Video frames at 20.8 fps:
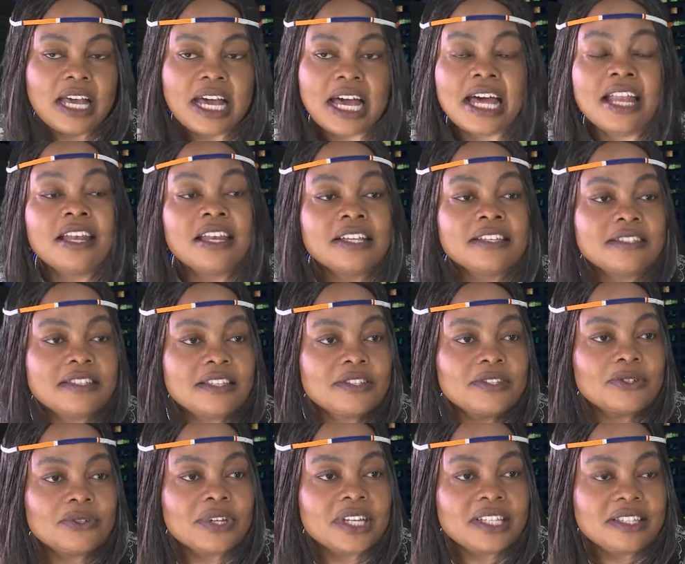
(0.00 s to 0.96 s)
Unless the
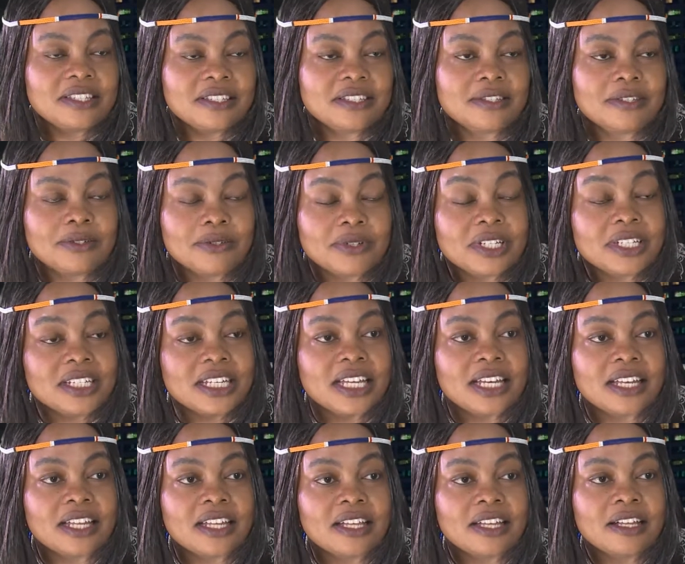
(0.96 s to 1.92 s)
stress is treated,
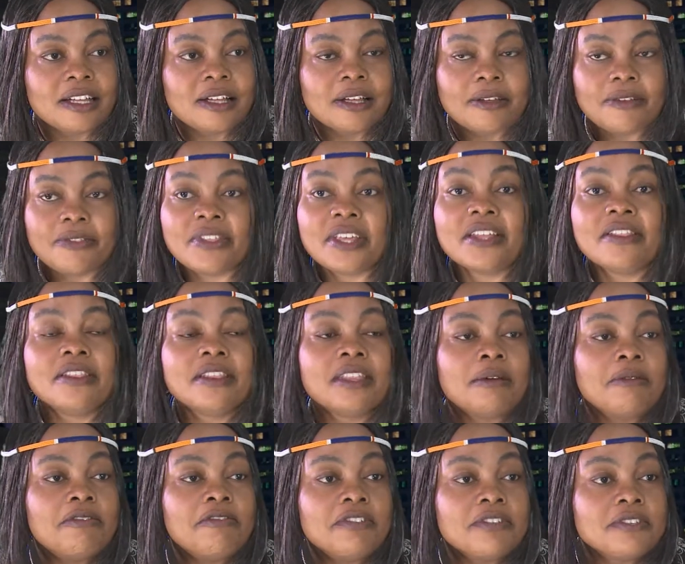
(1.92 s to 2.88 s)
then the
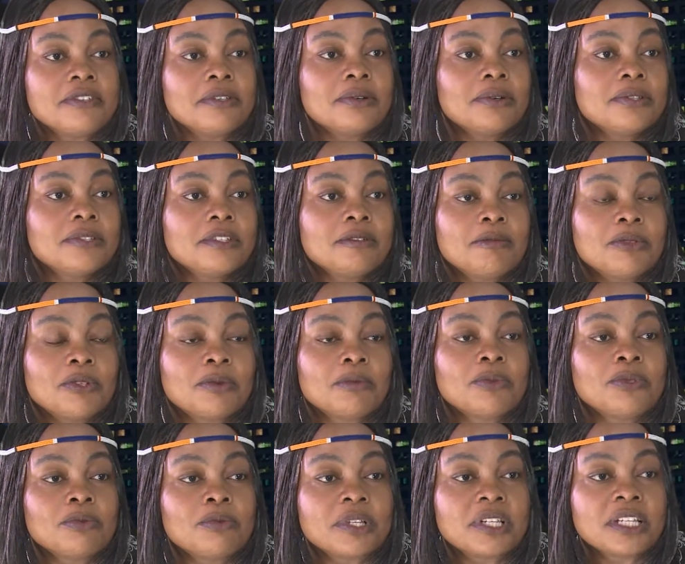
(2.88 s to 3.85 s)
physical
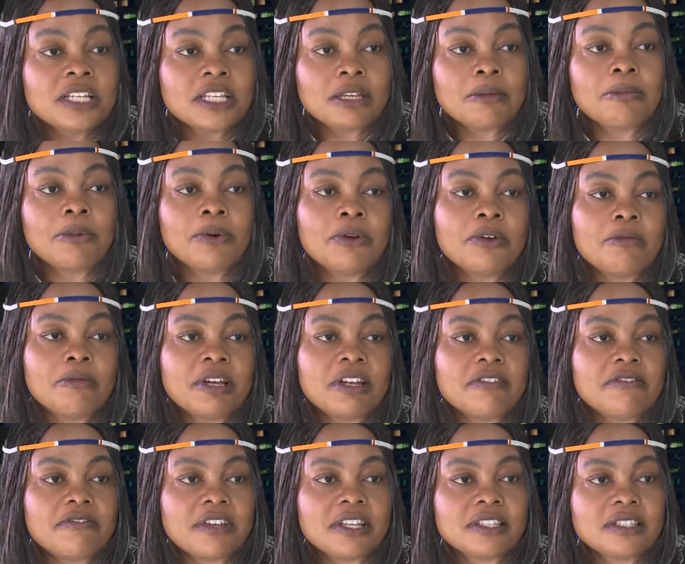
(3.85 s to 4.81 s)
symptoms will keep on
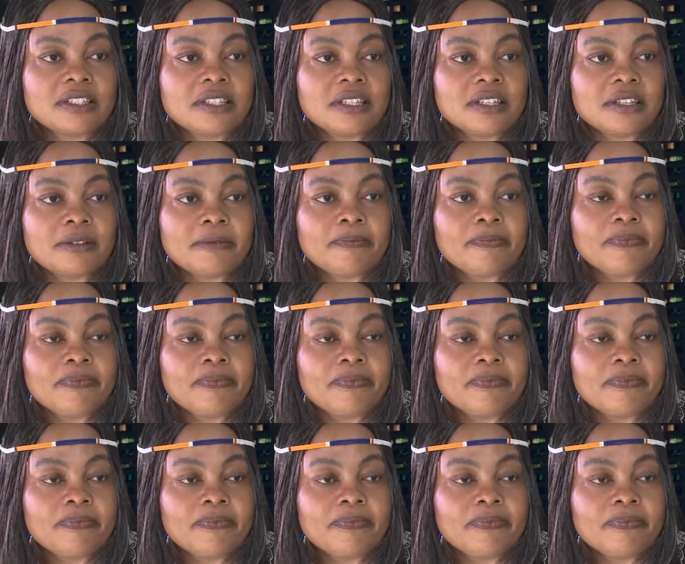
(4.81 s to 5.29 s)
manifesting.